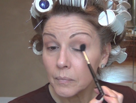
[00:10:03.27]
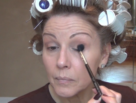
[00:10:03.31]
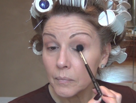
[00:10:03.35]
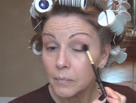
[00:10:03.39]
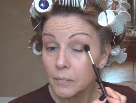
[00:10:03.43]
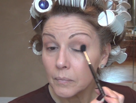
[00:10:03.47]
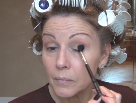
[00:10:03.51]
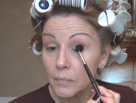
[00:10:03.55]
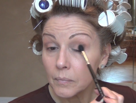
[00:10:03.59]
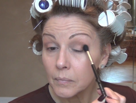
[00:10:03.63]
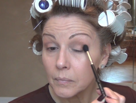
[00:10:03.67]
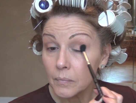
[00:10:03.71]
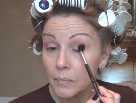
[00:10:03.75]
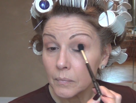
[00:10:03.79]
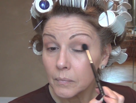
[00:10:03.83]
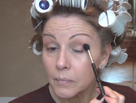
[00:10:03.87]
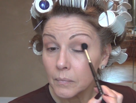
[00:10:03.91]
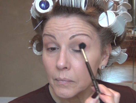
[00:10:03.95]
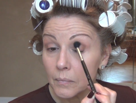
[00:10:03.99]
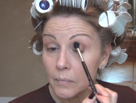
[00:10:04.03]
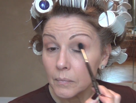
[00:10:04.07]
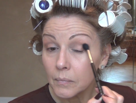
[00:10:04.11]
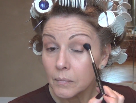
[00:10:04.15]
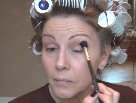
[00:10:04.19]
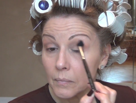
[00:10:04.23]

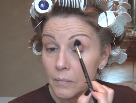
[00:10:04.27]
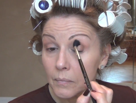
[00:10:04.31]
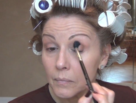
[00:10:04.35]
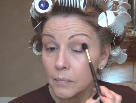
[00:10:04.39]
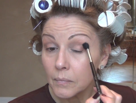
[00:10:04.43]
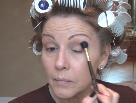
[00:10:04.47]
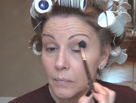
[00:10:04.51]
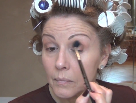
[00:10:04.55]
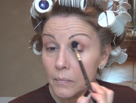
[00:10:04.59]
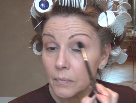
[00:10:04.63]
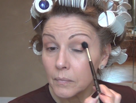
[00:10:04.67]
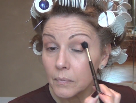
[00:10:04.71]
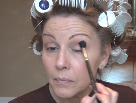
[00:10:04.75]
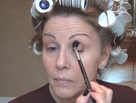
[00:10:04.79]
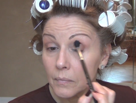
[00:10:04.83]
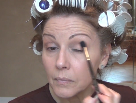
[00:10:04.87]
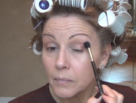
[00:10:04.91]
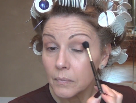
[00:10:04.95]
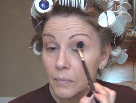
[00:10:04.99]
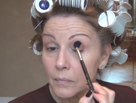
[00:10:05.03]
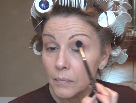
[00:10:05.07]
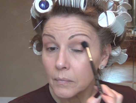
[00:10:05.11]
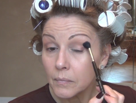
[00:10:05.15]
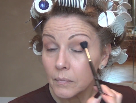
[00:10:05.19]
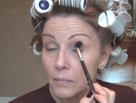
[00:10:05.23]

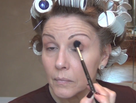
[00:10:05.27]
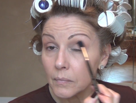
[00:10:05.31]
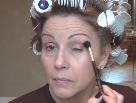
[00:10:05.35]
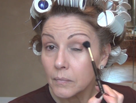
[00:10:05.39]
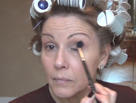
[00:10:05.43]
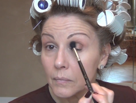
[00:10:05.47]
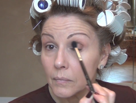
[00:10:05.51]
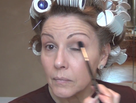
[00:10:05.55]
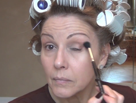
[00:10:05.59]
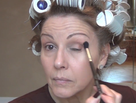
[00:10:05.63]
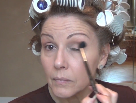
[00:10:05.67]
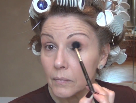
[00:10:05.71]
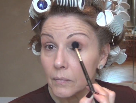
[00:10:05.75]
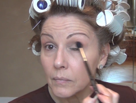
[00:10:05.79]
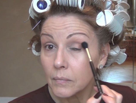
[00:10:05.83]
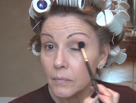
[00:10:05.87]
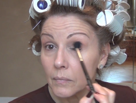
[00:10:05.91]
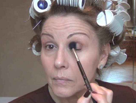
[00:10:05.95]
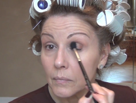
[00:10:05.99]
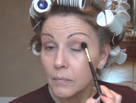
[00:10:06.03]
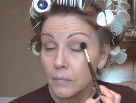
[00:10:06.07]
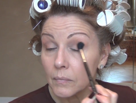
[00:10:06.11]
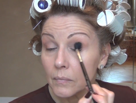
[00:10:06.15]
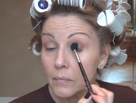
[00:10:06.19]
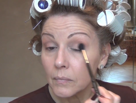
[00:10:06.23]

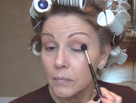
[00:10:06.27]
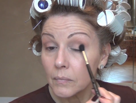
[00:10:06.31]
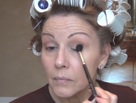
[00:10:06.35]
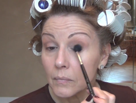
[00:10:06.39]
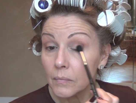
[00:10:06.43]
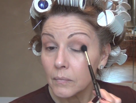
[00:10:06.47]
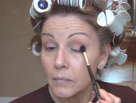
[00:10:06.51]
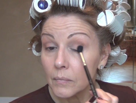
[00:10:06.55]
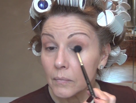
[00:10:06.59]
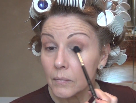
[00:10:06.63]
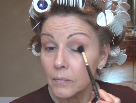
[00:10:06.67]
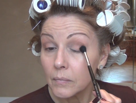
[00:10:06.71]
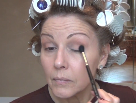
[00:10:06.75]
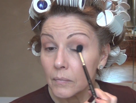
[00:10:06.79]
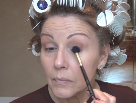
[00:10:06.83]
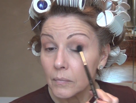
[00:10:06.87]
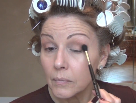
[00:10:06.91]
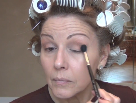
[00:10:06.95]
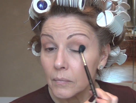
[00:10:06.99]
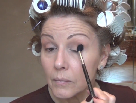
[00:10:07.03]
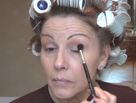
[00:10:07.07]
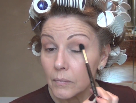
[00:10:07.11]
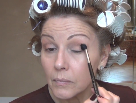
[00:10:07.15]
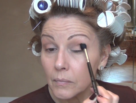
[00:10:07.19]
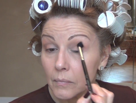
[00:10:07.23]

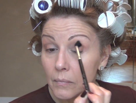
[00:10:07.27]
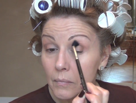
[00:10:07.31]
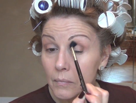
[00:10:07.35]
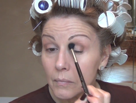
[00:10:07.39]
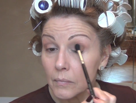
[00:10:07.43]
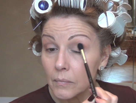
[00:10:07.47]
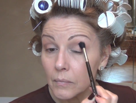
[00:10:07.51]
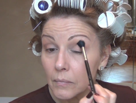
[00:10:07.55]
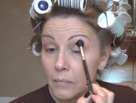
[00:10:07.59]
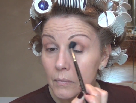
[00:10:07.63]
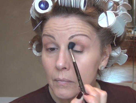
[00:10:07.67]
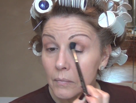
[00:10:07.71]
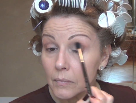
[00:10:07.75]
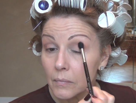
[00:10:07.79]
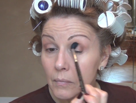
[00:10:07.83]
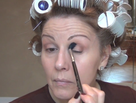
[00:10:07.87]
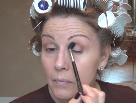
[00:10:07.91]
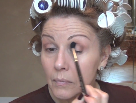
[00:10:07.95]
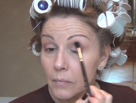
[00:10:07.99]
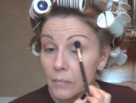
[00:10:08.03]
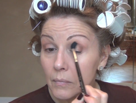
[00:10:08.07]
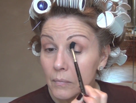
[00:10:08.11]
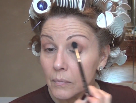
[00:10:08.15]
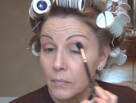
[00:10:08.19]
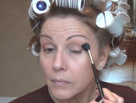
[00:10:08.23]

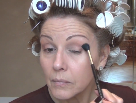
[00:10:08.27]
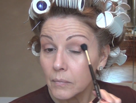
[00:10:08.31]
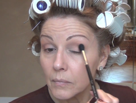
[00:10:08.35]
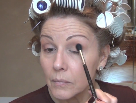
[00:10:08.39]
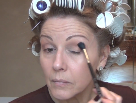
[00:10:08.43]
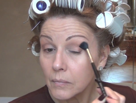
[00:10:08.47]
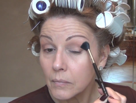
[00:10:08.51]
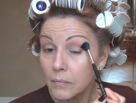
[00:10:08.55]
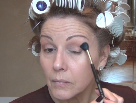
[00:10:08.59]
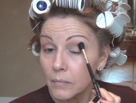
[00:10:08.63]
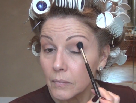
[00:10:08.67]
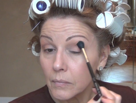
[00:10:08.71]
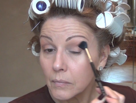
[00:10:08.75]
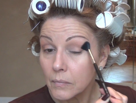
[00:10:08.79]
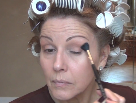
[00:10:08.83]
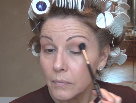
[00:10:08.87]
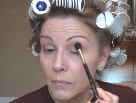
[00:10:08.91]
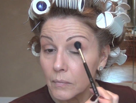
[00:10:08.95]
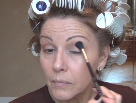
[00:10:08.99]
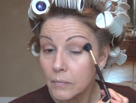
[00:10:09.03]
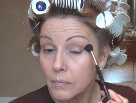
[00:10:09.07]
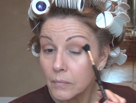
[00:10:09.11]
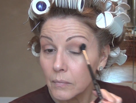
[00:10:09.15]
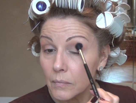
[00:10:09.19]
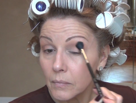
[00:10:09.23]

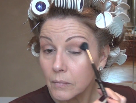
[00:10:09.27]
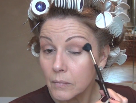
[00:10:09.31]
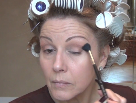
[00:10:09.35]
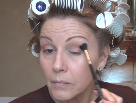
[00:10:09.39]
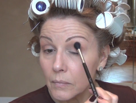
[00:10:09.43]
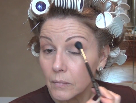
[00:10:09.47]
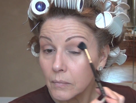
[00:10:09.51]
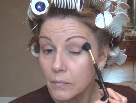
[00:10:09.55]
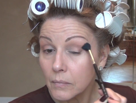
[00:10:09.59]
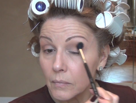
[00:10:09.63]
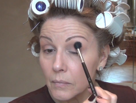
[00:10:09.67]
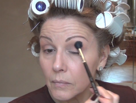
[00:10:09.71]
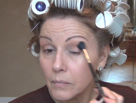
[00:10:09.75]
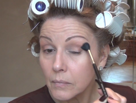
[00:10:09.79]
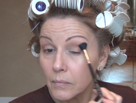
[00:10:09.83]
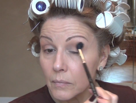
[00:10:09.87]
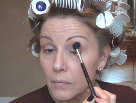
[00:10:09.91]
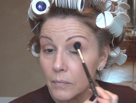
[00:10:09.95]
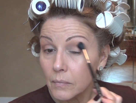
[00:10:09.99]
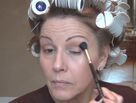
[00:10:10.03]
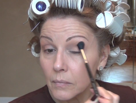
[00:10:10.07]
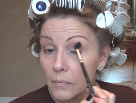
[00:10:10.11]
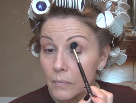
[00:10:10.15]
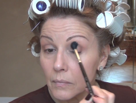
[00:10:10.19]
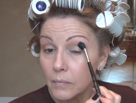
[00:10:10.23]

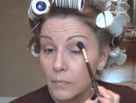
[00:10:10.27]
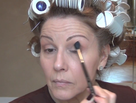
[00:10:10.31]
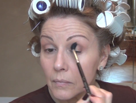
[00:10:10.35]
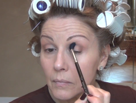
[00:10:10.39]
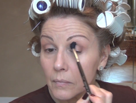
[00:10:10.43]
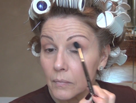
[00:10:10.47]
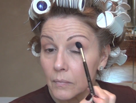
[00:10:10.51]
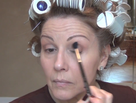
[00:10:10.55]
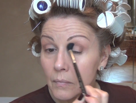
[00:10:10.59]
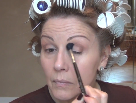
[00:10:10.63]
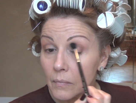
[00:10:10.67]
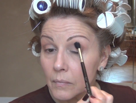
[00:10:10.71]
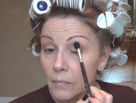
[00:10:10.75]
(no one is talking)